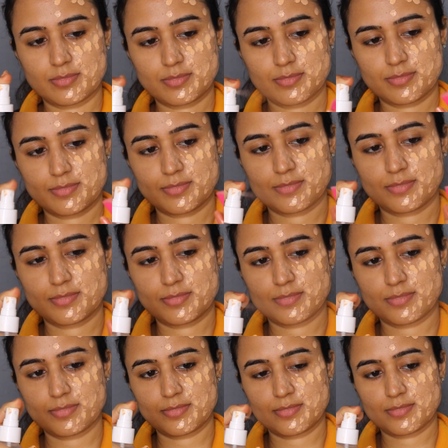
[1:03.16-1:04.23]
color.
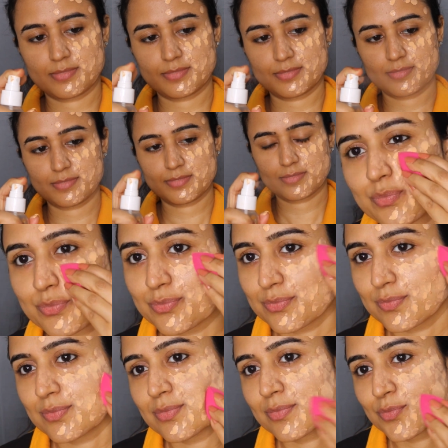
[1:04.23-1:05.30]

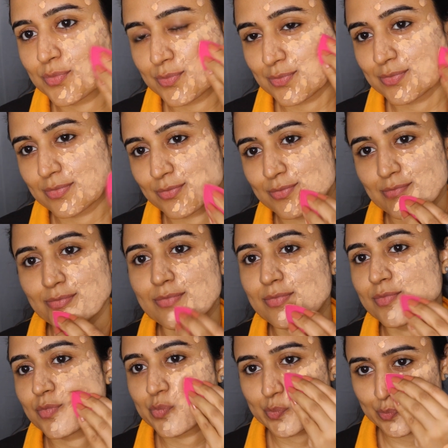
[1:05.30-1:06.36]
I'll be quickly blending
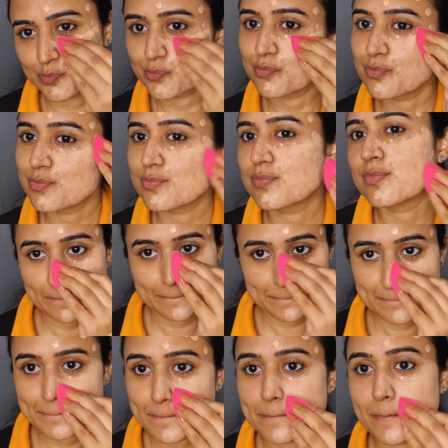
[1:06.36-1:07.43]
this foundation.
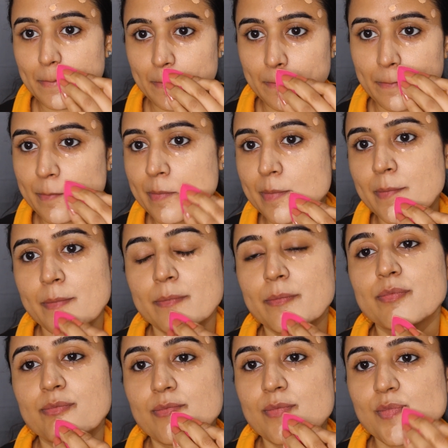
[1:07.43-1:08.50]
Blending the foundation,
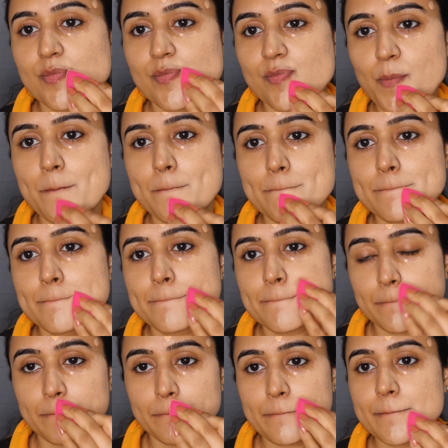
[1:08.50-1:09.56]
I
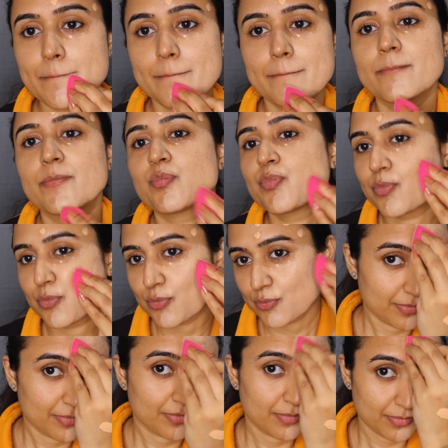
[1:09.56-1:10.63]
always notice like
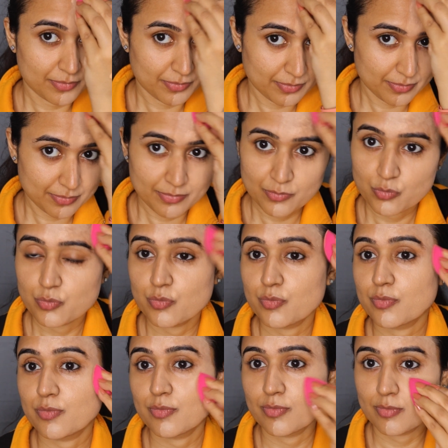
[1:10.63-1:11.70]
how my foundations are
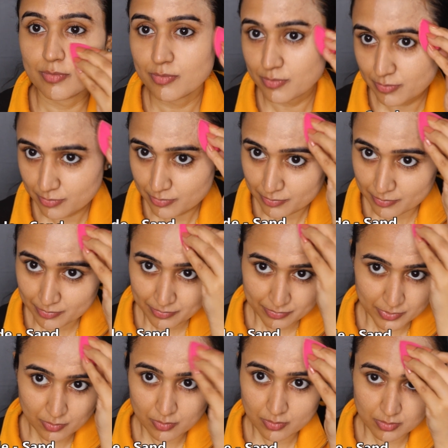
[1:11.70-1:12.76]
blending, and this
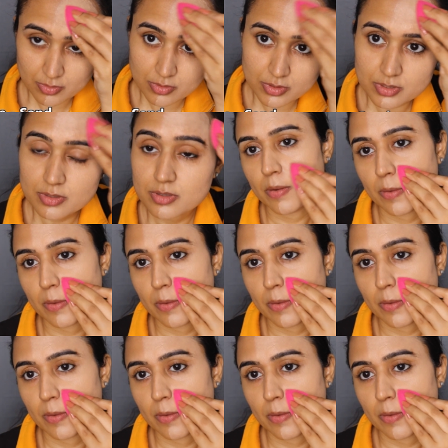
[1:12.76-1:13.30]
one blends